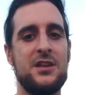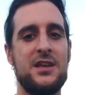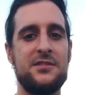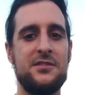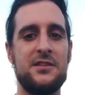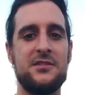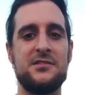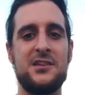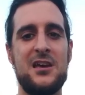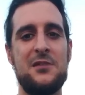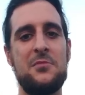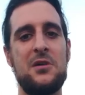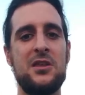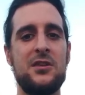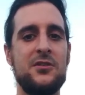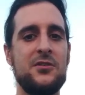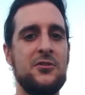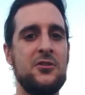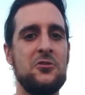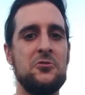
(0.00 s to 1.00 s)
At the time I
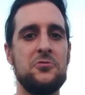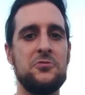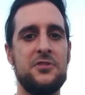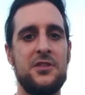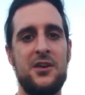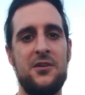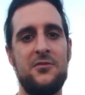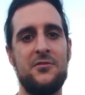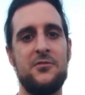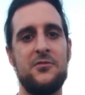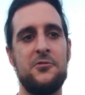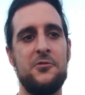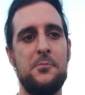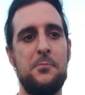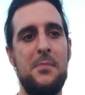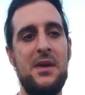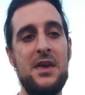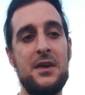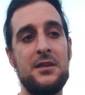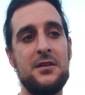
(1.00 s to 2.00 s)
didn't know what that
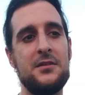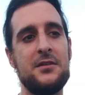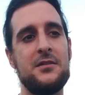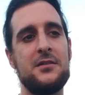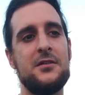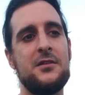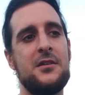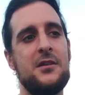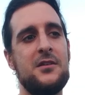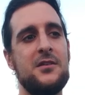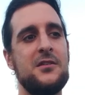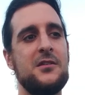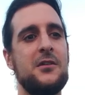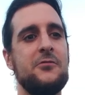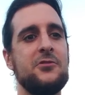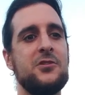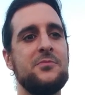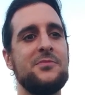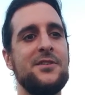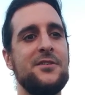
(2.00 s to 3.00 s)
meant. I
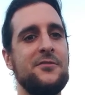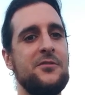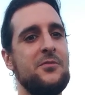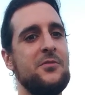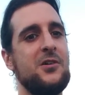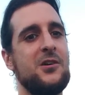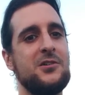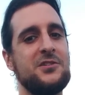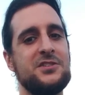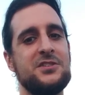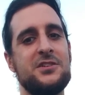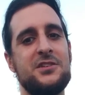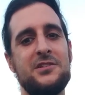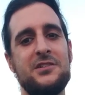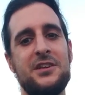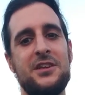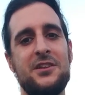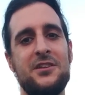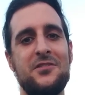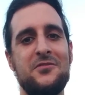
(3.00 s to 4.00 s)
wouldn't be able to
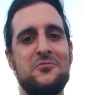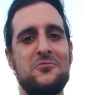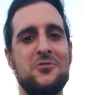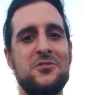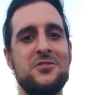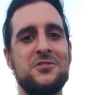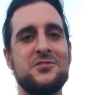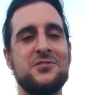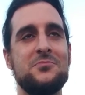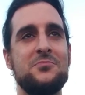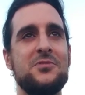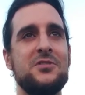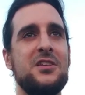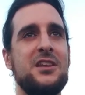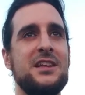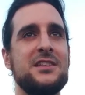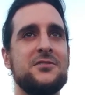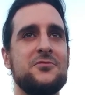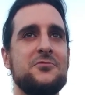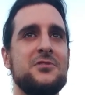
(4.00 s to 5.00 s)
articulate it in words, but
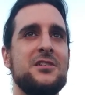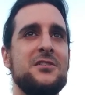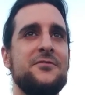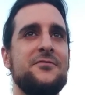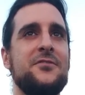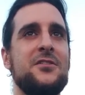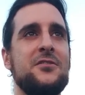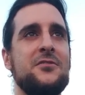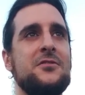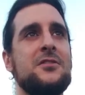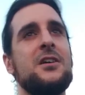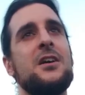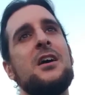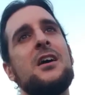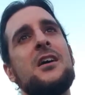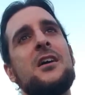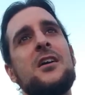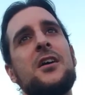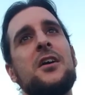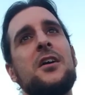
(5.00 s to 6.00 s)
that's what I felt.
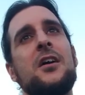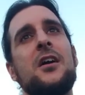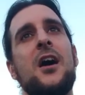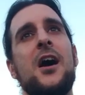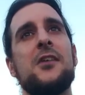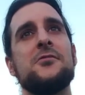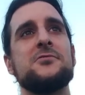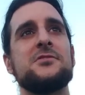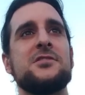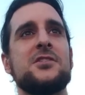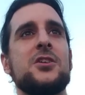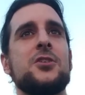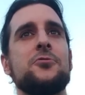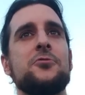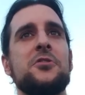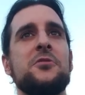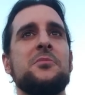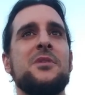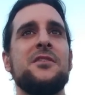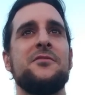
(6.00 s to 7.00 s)
I was
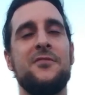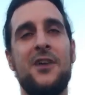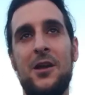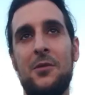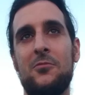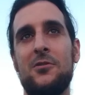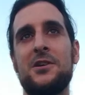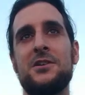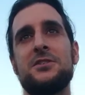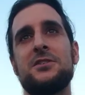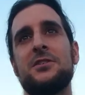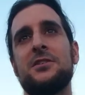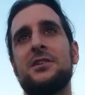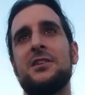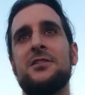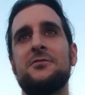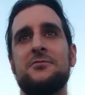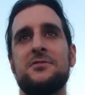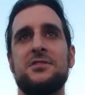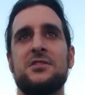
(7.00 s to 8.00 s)
lowering my vibration
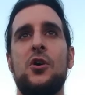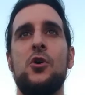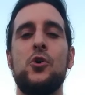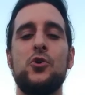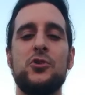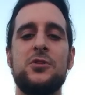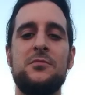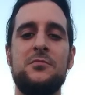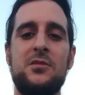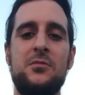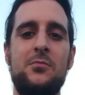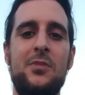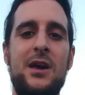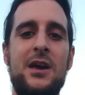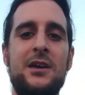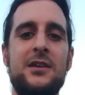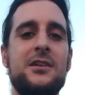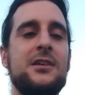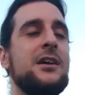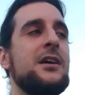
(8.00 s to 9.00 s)
and it was holding me
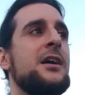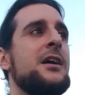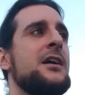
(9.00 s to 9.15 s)
back.